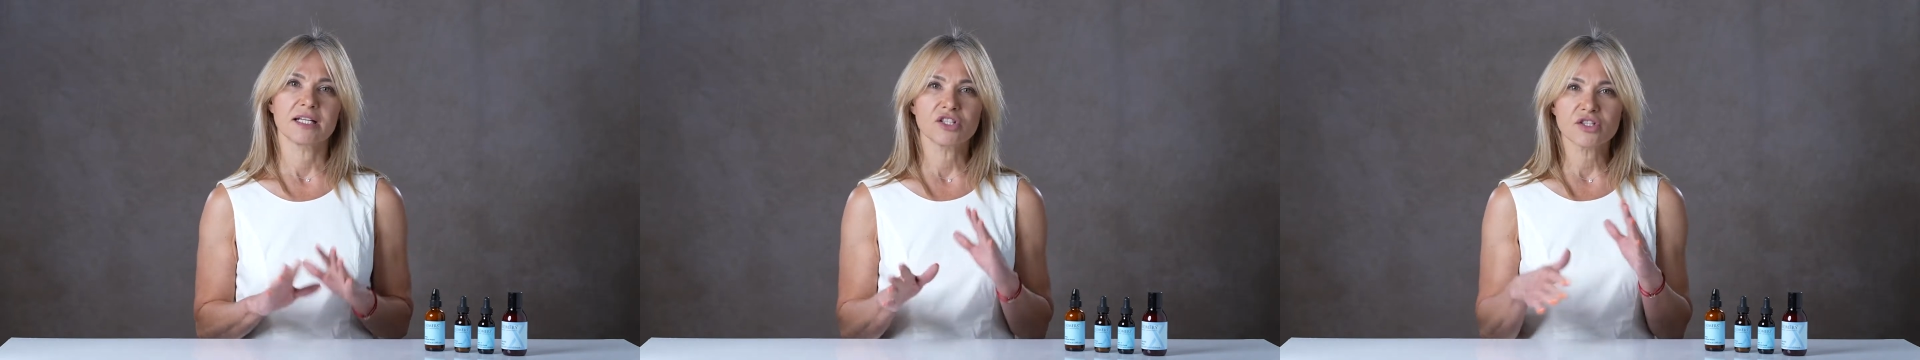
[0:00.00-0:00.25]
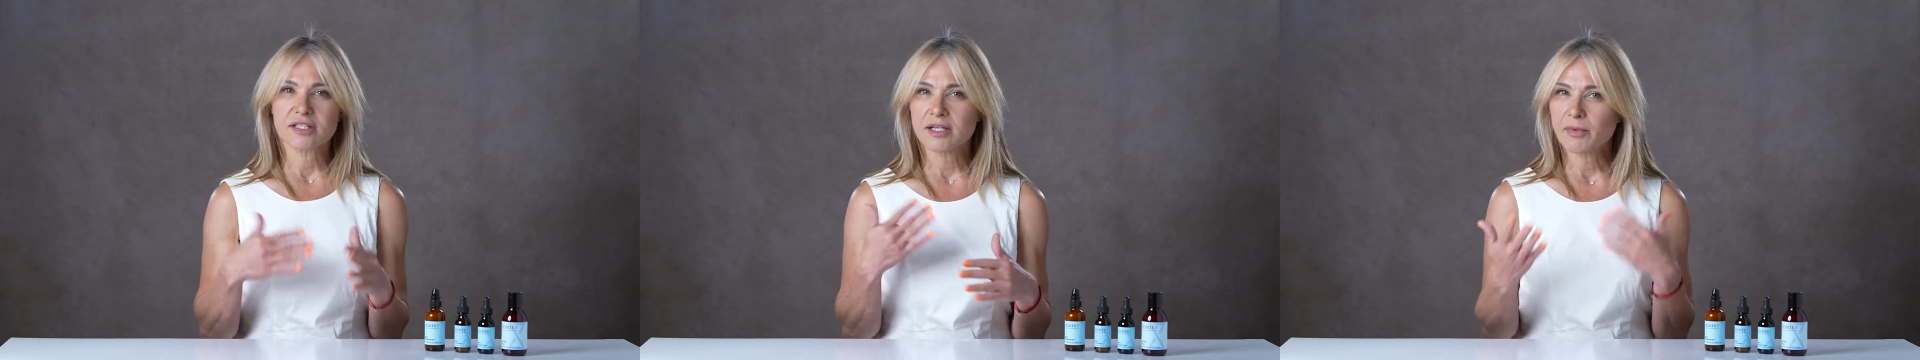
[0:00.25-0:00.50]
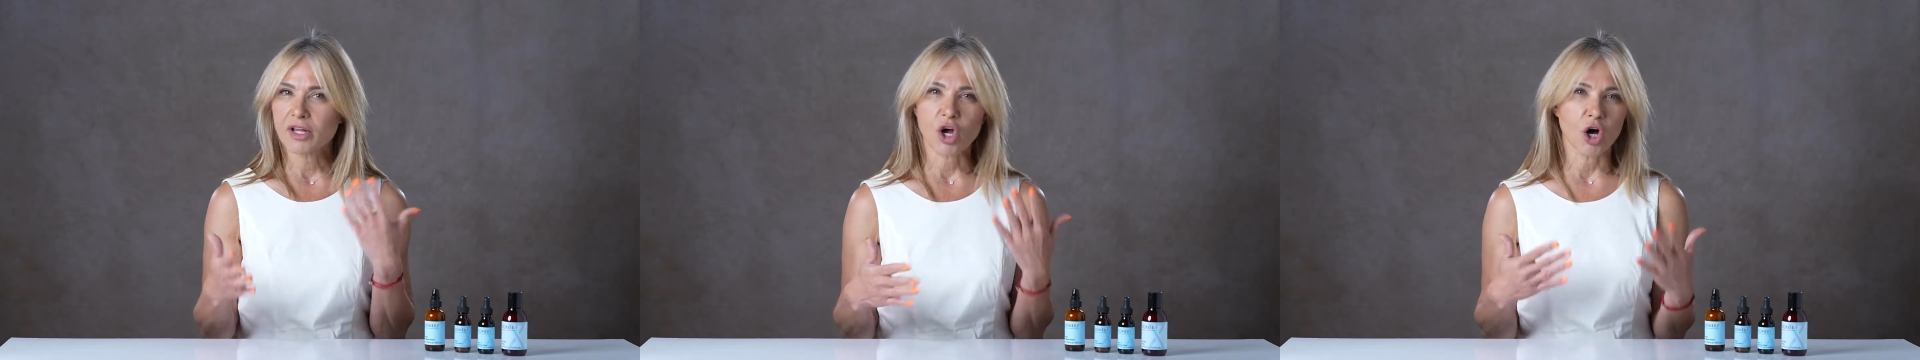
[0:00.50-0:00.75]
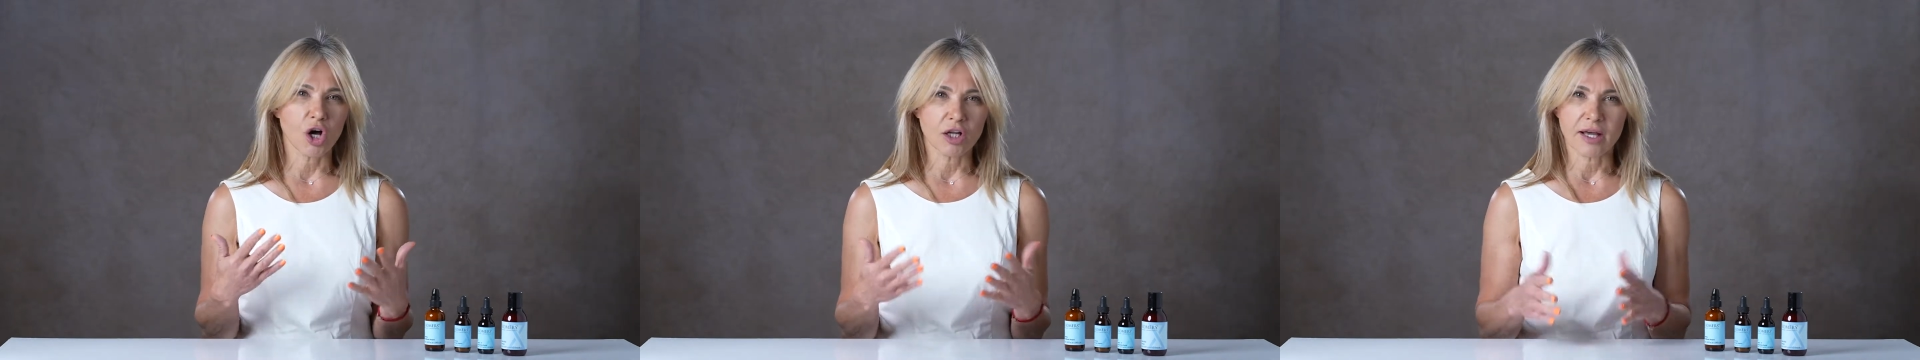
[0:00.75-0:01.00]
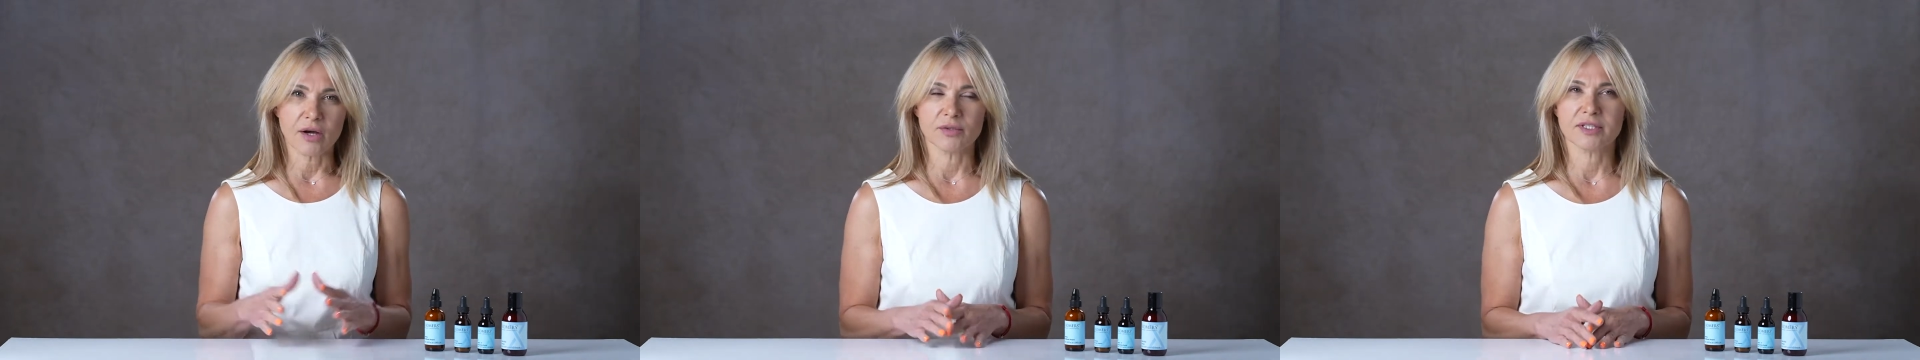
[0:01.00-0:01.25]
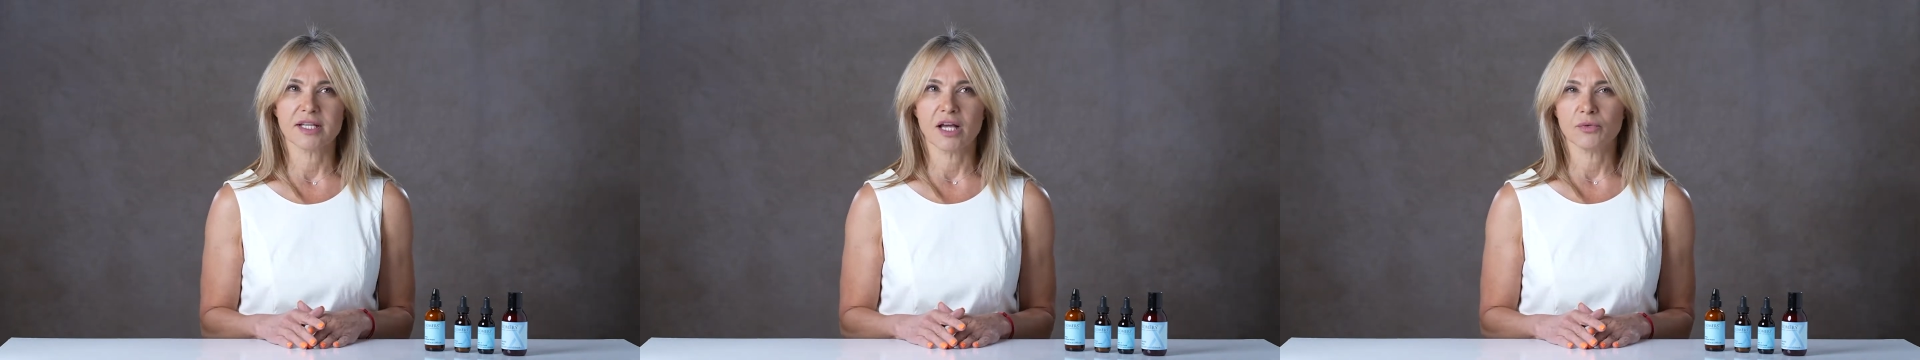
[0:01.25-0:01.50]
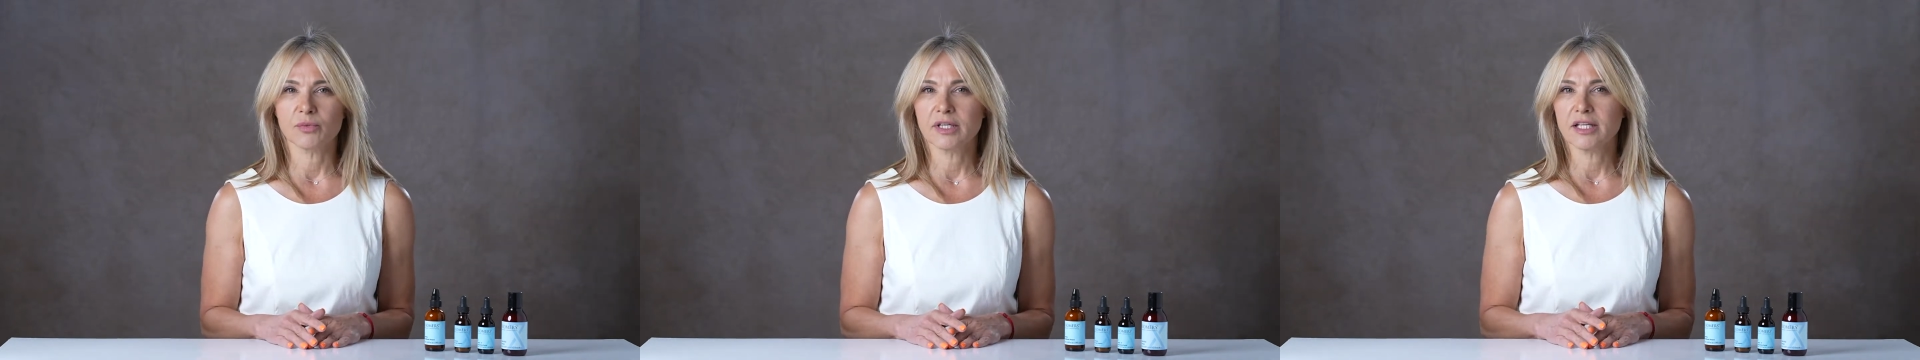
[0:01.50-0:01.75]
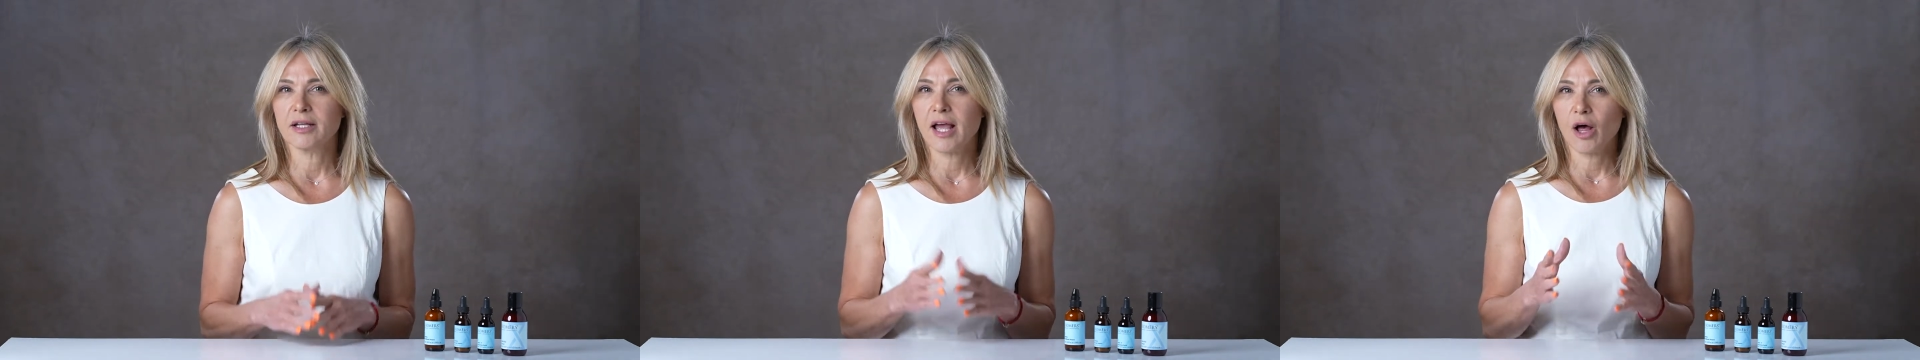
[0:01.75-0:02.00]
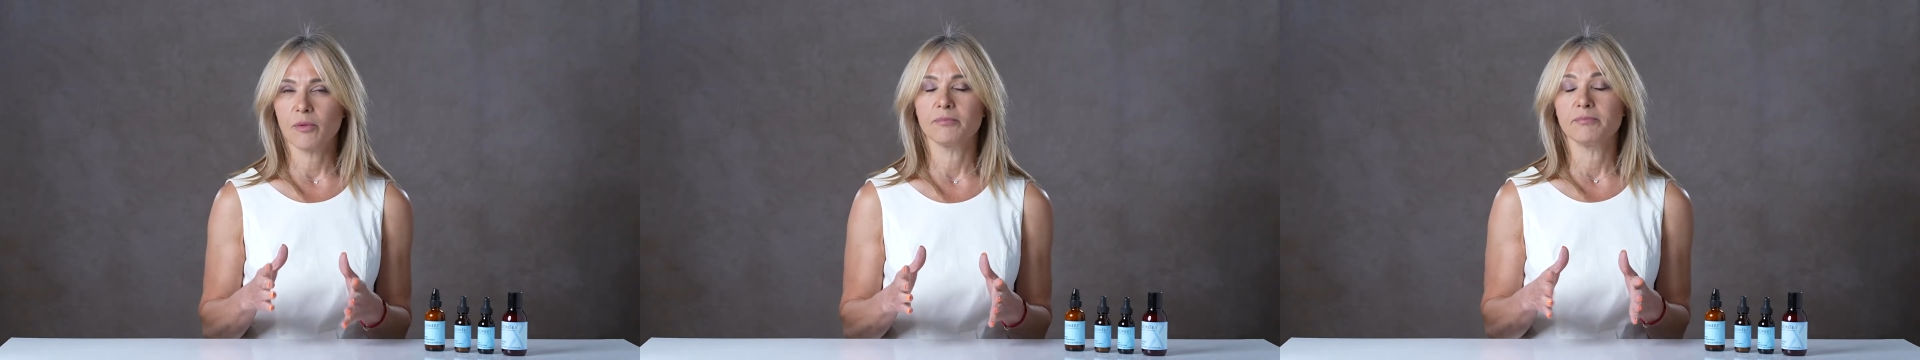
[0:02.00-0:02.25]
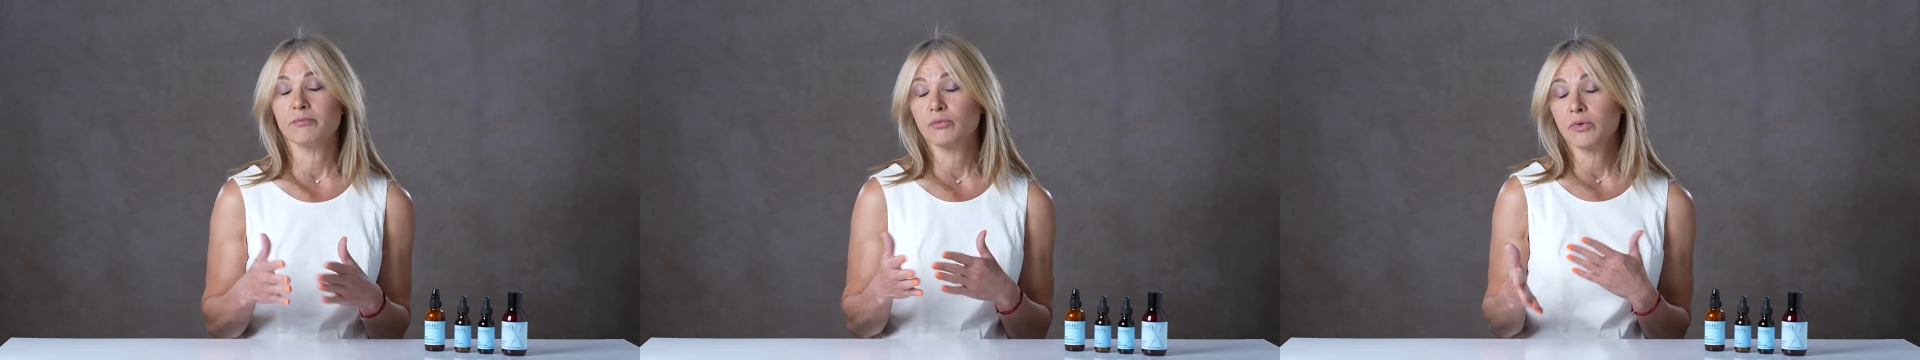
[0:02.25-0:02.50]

and just some of the call outs that really help